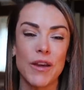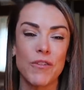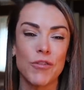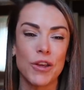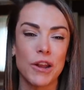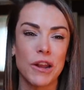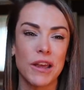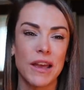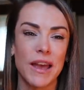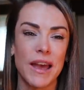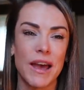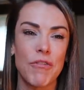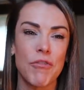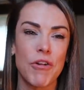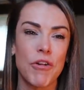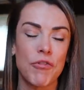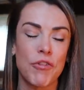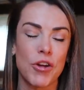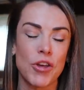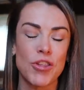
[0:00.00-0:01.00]
I feel like I have
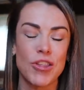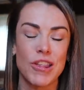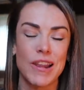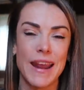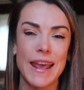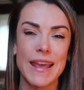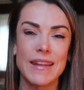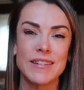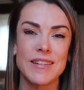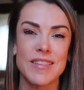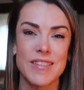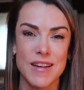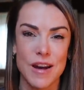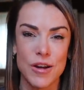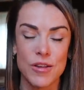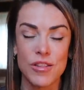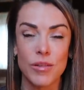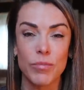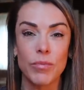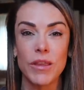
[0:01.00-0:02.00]
a fresh slate to
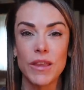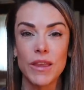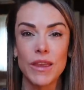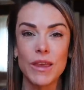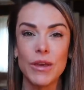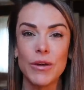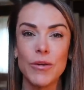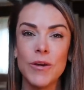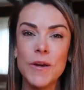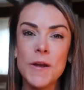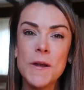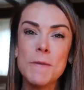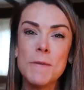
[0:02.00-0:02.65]
start something new,